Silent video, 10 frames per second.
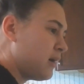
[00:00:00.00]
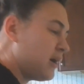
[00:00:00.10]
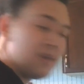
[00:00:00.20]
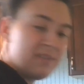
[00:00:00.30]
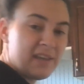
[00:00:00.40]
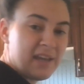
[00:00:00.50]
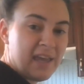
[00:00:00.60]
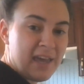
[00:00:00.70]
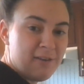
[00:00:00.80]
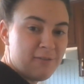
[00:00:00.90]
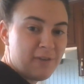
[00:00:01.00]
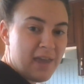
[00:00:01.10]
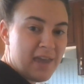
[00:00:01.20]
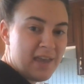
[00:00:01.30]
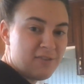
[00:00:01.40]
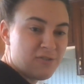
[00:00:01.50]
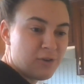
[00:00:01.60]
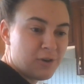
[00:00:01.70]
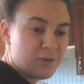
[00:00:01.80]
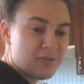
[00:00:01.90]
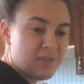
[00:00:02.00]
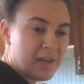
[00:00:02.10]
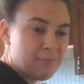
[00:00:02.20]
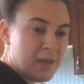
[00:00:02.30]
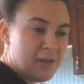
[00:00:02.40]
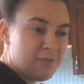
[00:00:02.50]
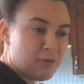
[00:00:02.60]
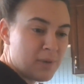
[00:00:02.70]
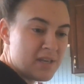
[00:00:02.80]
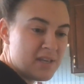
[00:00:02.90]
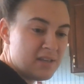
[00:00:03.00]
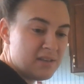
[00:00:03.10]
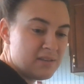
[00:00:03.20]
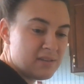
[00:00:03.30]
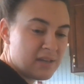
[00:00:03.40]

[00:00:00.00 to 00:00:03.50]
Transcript: Uh, and then I have a skirt that I made from a